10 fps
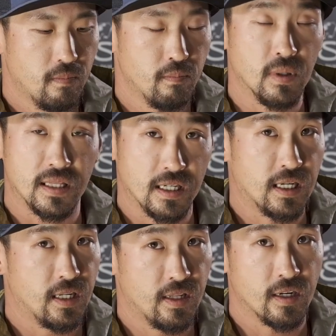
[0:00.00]
but they're
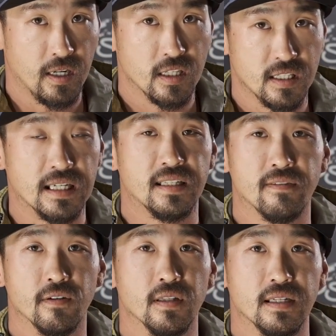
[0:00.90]
gonna sink
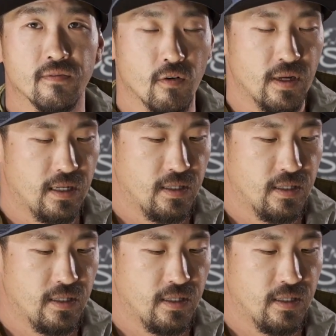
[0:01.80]
differently for you.